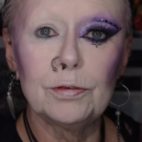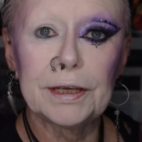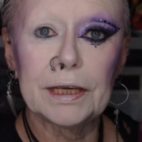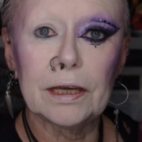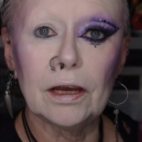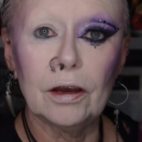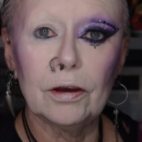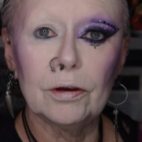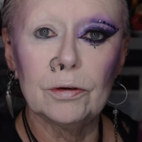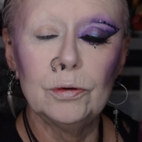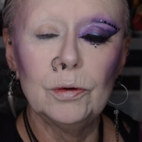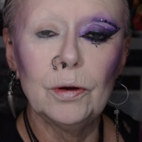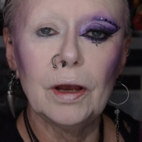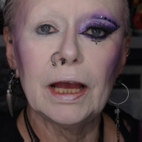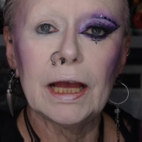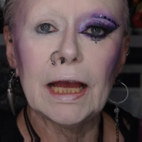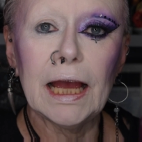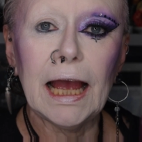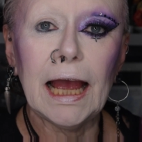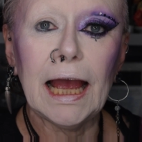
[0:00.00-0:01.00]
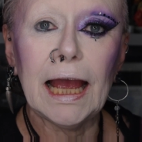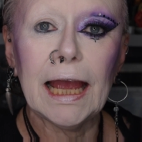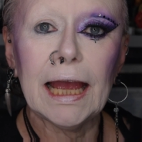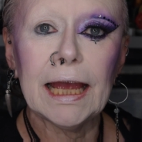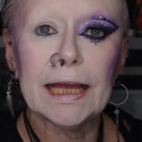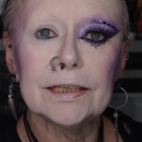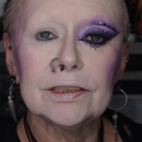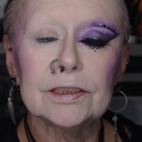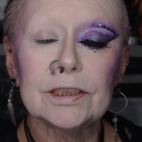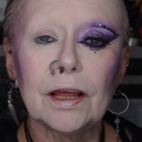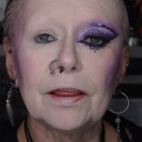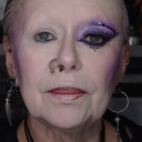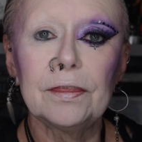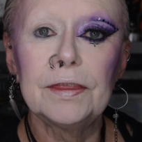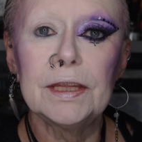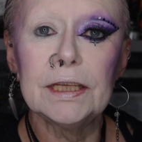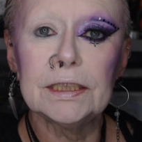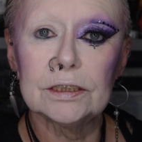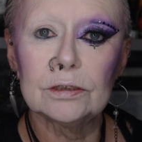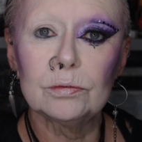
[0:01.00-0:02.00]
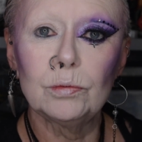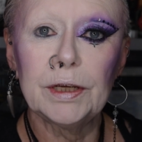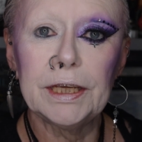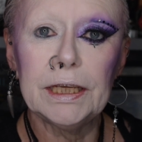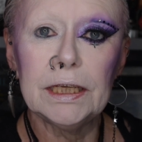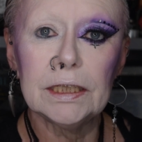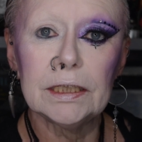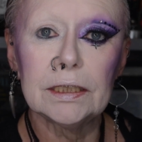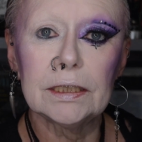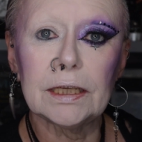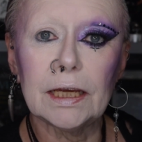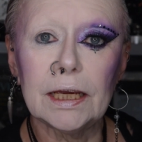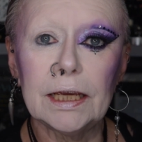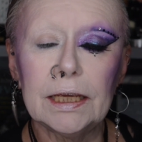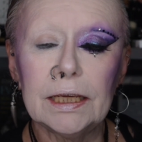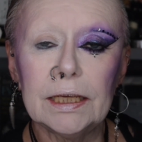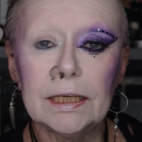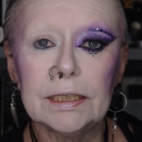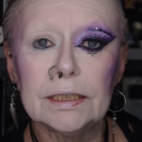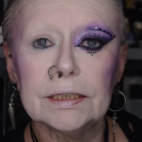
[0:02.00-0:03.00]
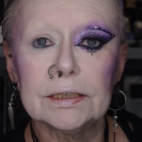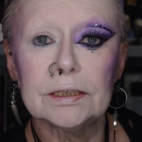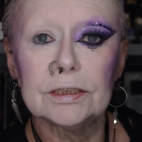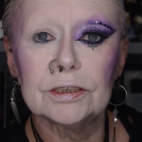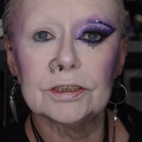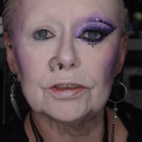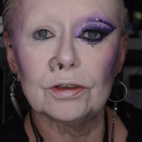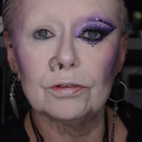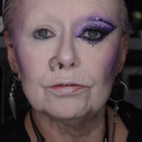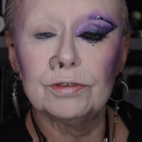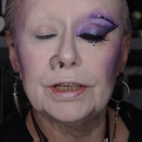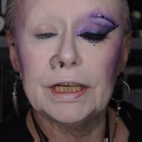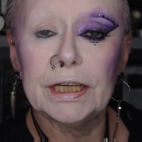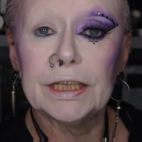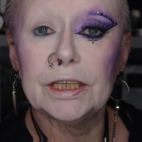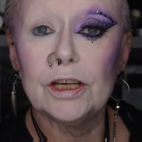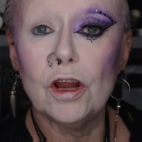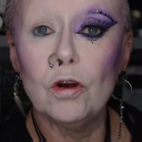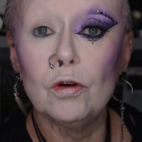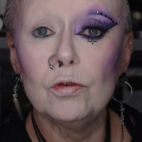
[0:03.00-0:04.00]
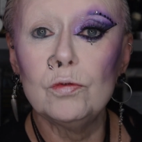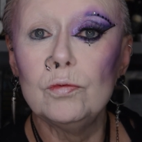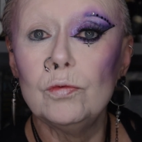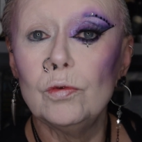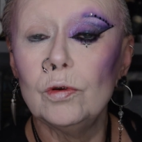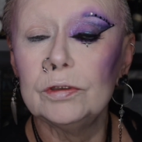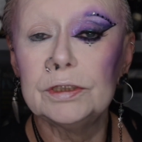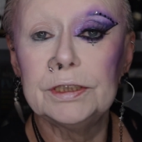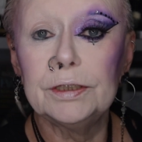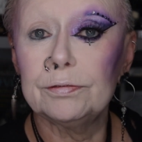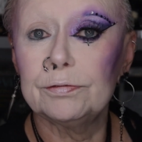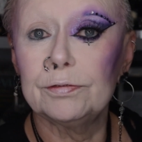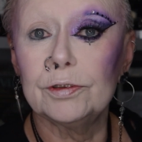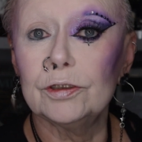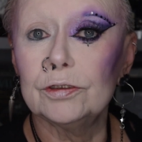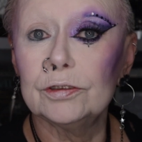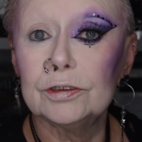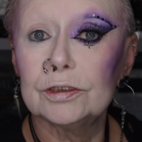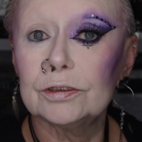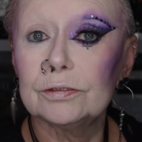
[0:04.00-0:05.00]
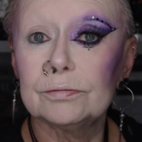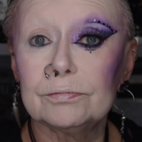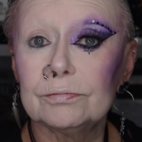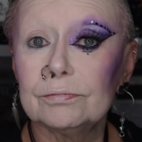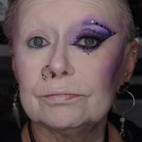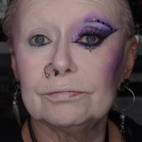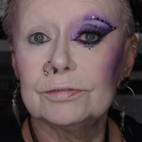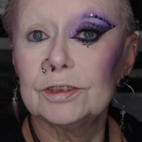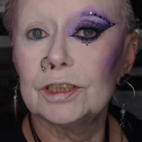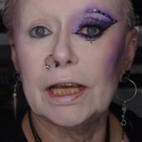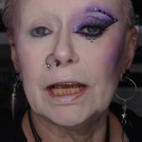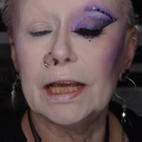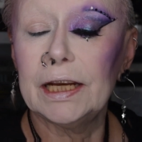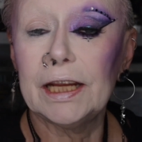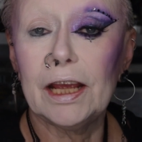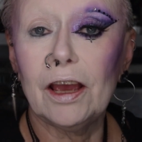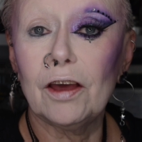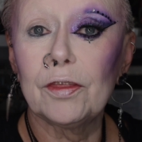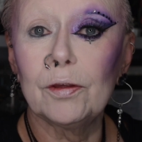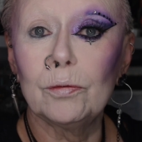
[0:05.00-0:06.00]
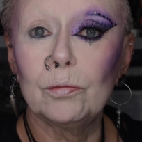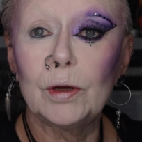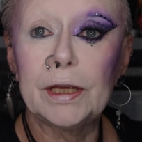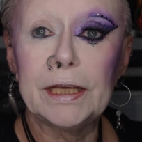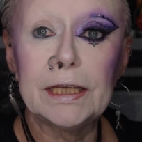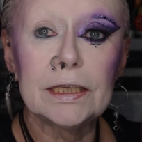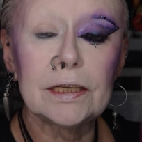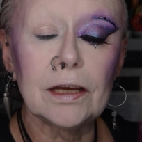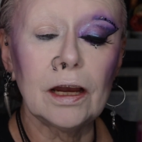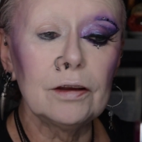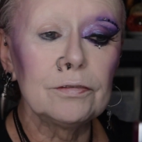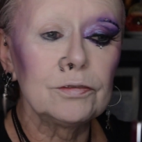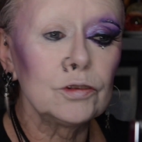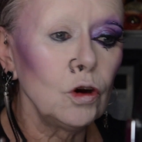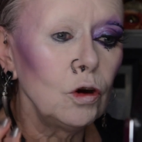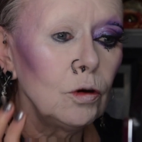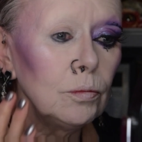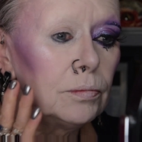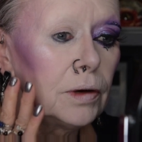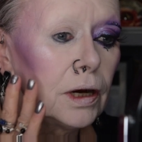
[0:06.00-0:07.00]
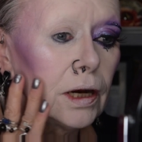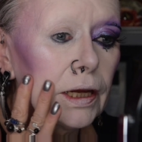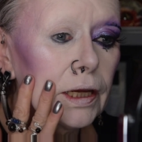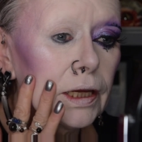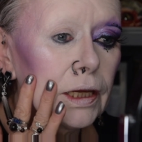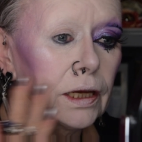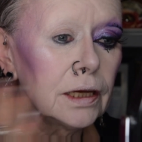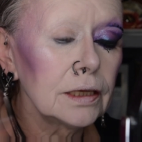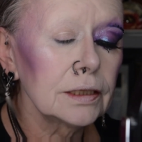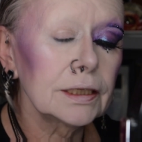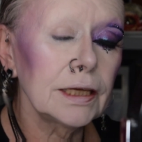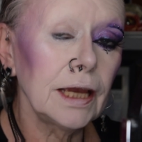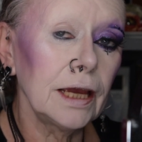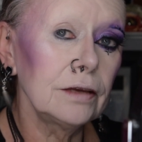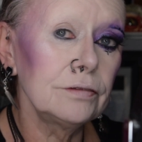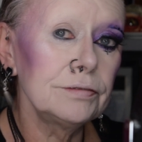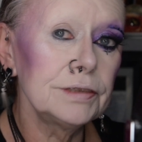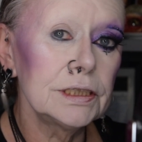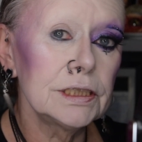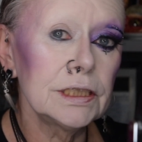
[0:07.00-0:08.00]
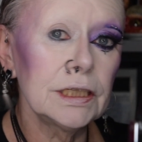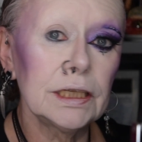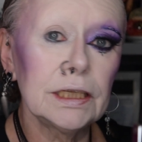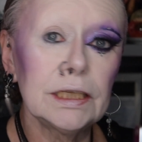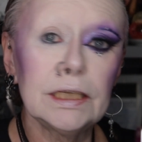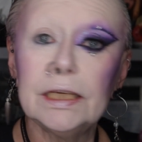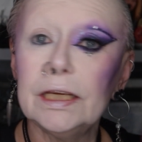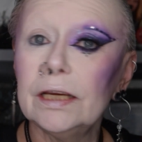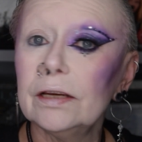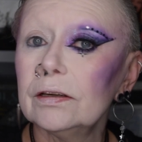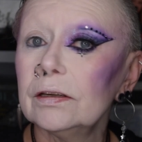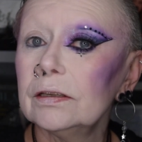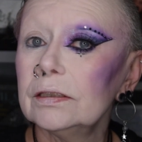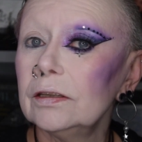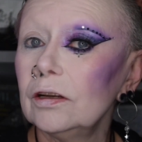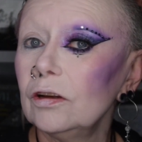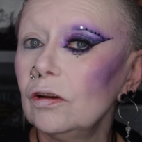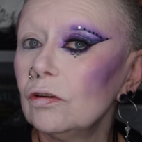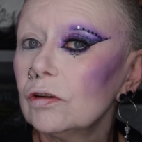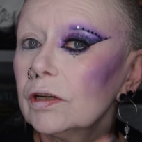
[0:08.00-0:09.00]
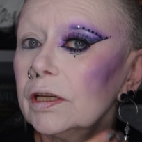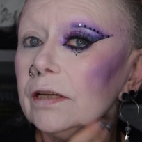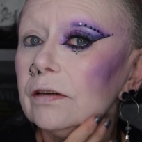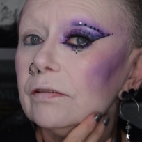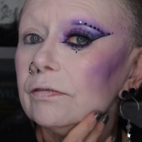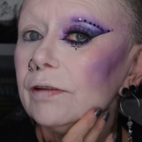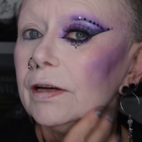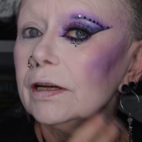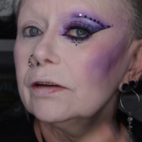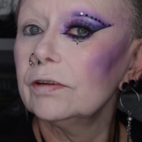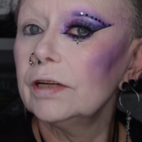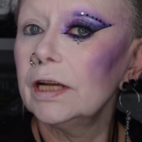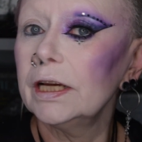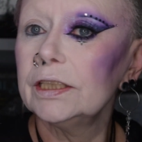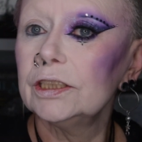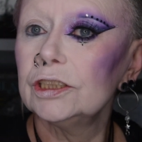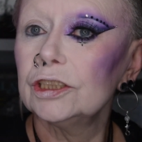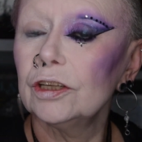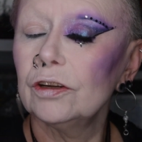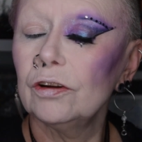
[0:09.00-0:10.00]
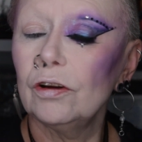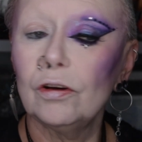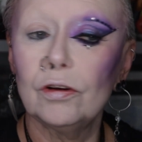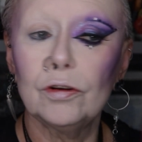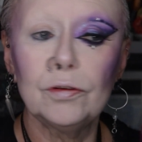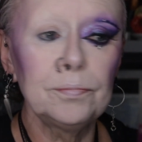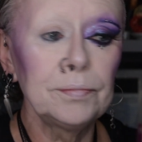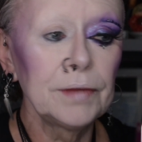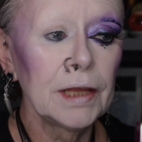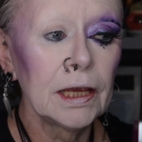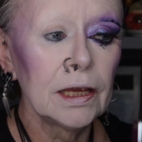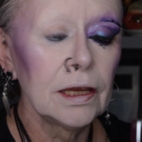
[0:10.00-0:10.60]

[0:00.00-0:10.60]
we go. And this week is really no different to any other week. I've got my KVD Locket foundation on.